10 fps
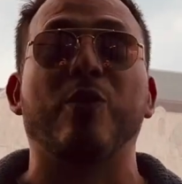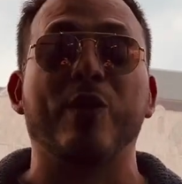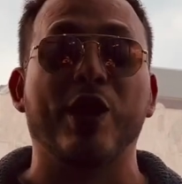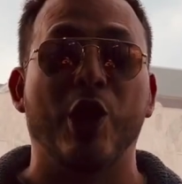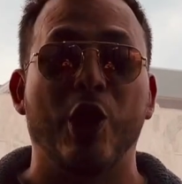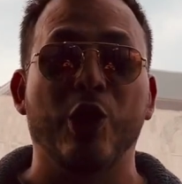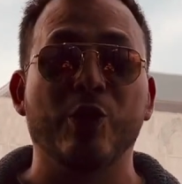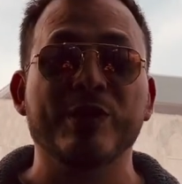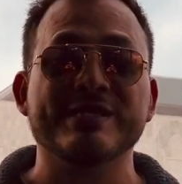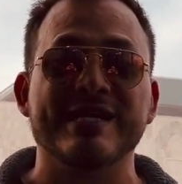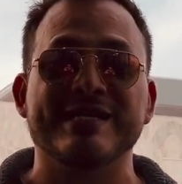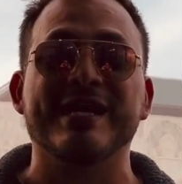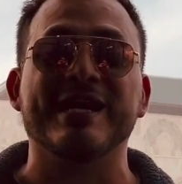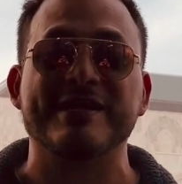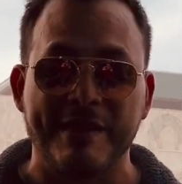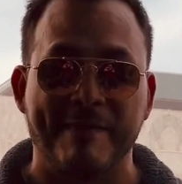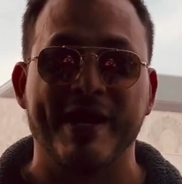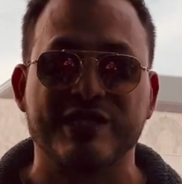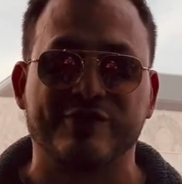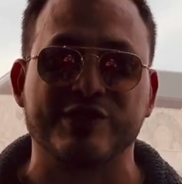We always did the
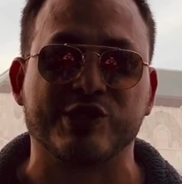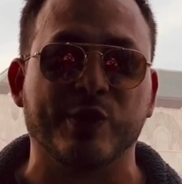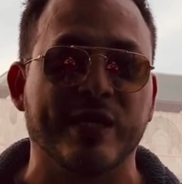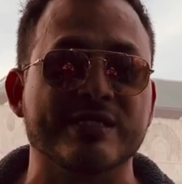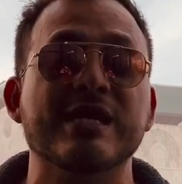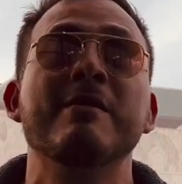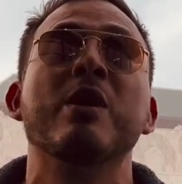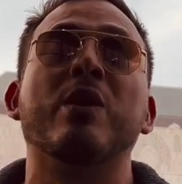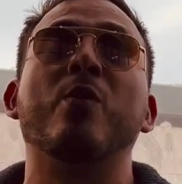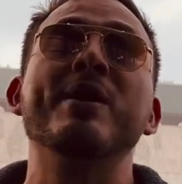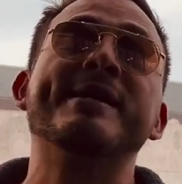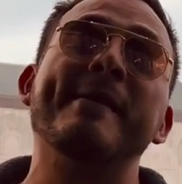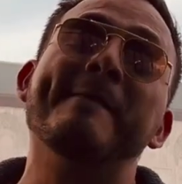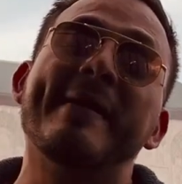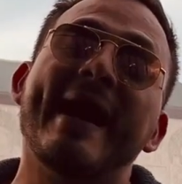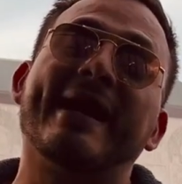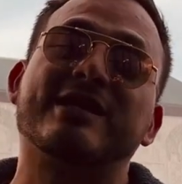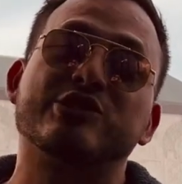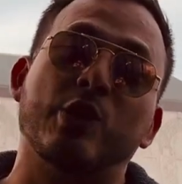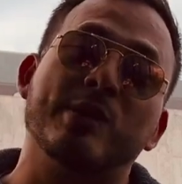best for students. But we come back, so